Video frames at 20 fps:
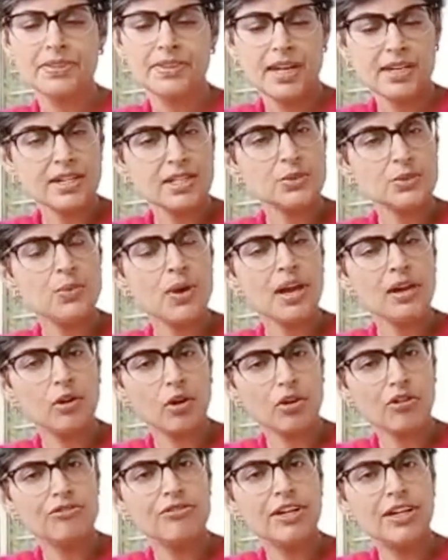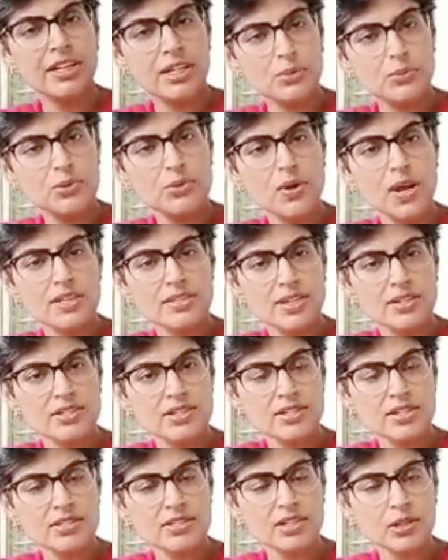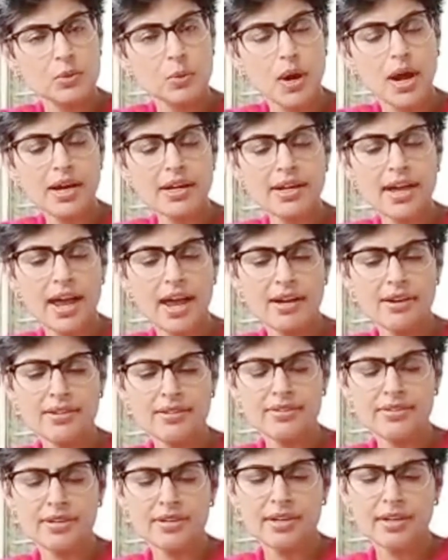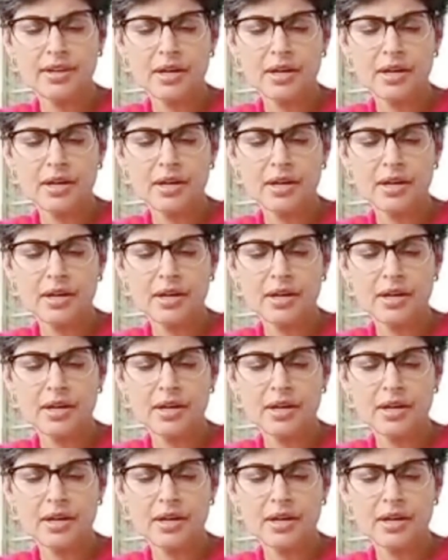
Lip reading: That is why a lot of individualization is required, and